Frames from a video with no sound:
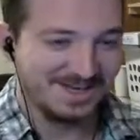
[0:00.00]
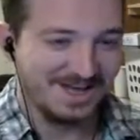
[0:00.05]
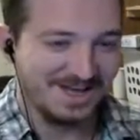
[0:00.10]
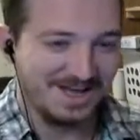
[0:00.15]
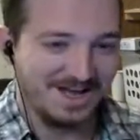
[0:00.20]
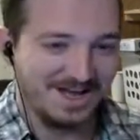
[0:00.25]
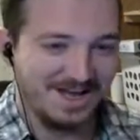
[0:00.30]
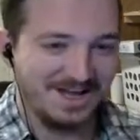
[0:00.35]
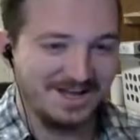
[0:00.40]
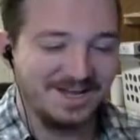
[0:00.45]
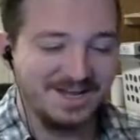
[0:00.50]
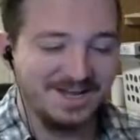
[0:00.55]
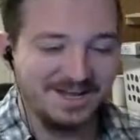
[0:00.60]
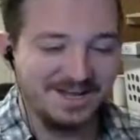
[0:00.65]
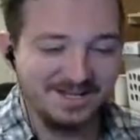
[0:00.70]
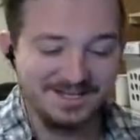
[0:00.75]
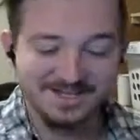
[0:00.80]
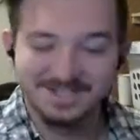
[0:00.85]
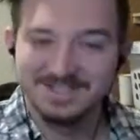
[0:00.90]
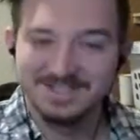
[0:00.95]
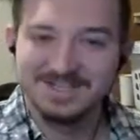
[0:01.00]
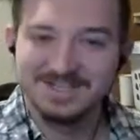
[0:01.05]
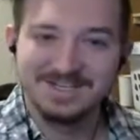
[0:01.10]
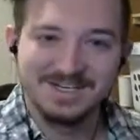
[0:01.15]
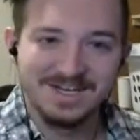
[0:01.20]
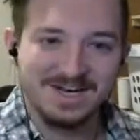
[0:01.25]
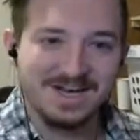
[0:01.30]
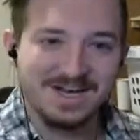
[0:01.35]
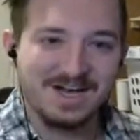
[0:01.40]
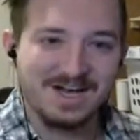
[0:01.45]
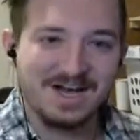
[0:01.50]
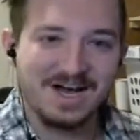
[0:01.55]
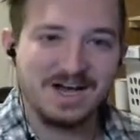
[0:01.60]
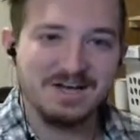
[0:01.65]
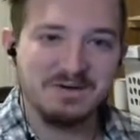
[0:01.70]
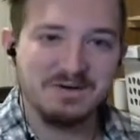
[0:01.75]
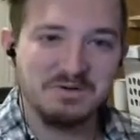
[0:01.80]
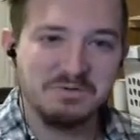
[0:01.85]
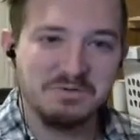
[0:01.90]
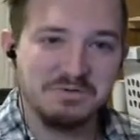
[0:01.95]
I... I
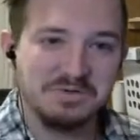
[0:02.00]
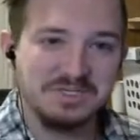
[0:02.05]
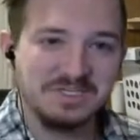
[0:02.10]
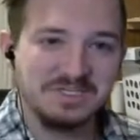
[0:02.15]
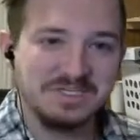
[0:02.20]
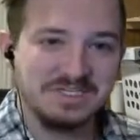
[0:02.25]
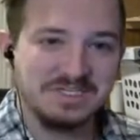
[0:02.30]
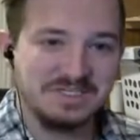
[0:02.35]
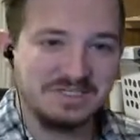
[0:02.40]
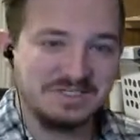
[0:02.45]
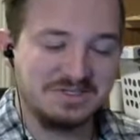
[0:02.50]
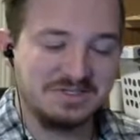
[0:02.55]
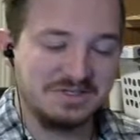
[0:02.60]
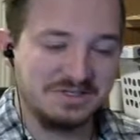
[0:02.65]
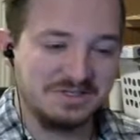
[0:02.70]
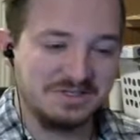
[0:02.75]
don't listen to...